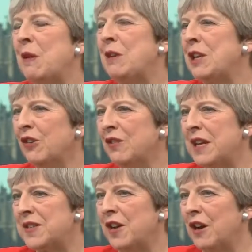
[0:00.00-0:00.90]
being on
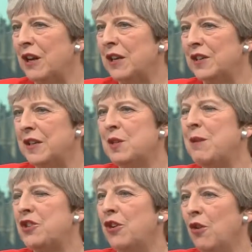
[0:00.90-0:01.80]
their side is
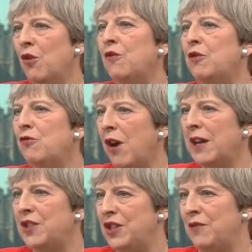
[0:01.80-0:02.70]
about a whole
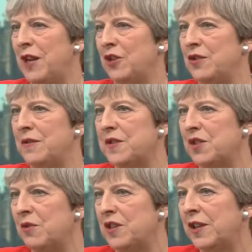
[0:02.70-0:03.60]
variety of actions
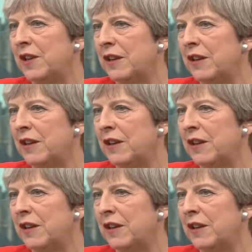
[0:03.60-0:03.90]
that we're taking.